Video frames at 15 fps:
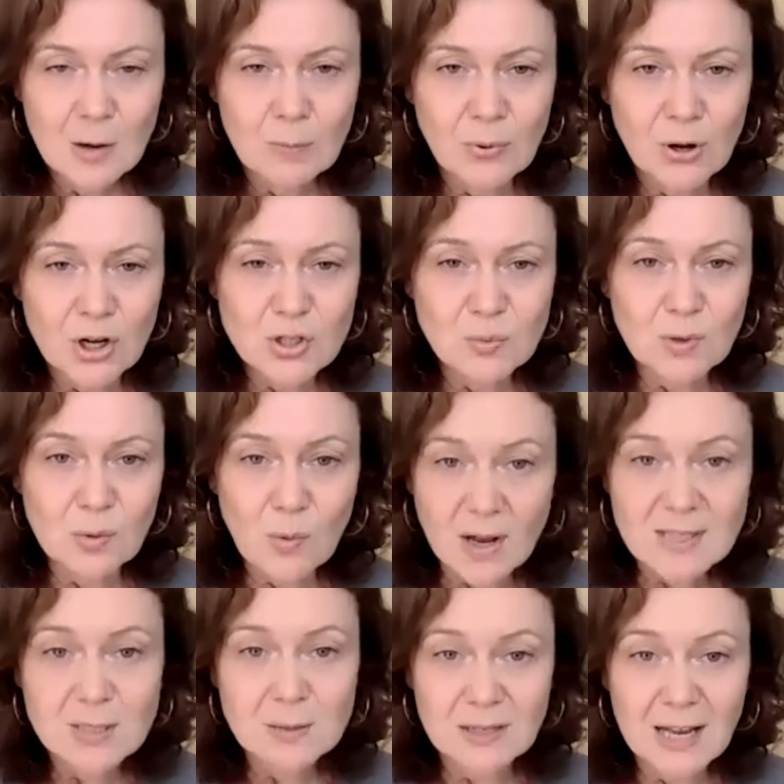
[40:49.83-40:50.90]
but we
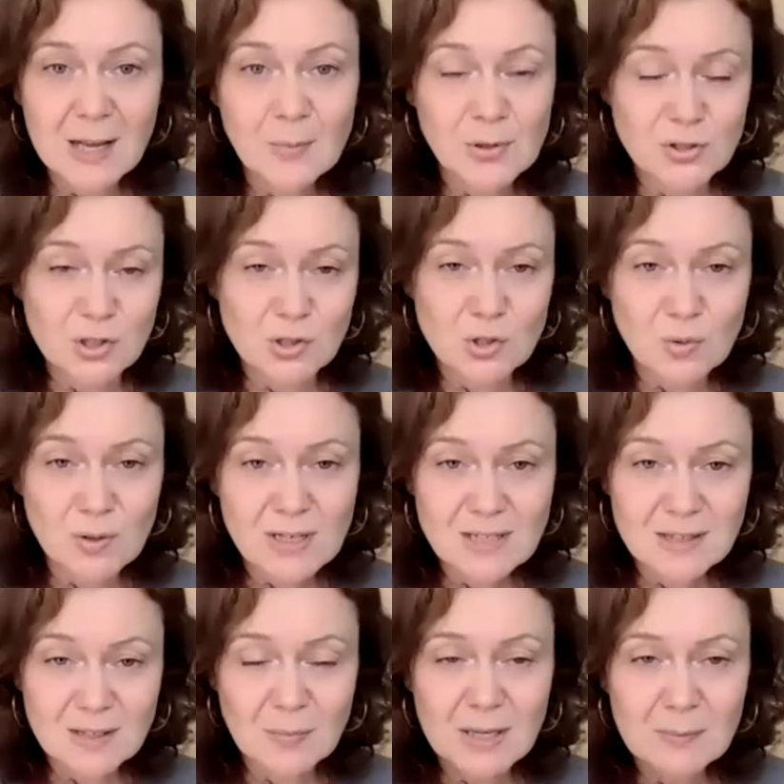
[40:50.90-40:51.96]
want to be able to
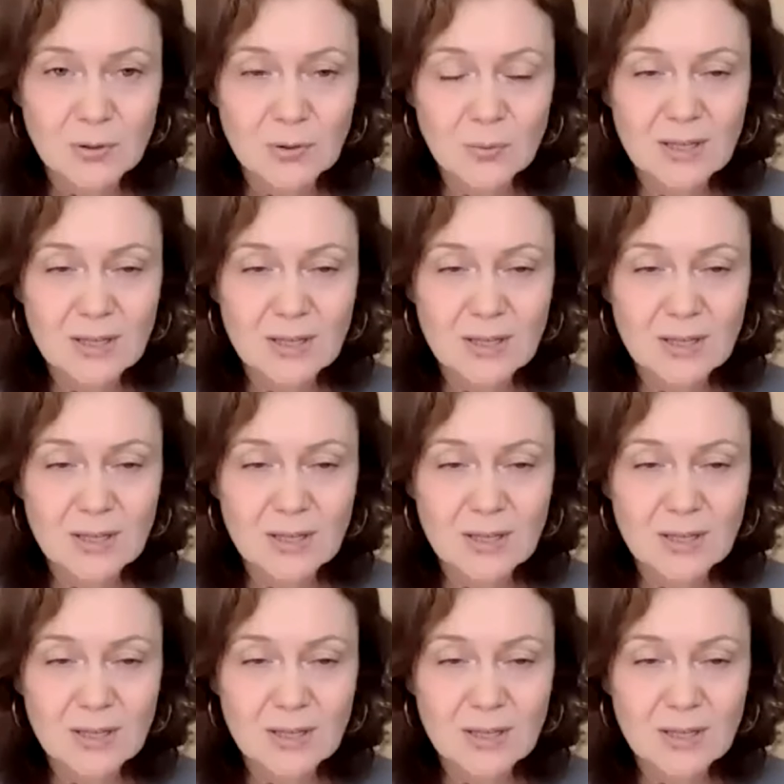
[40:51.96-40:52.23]
treat the people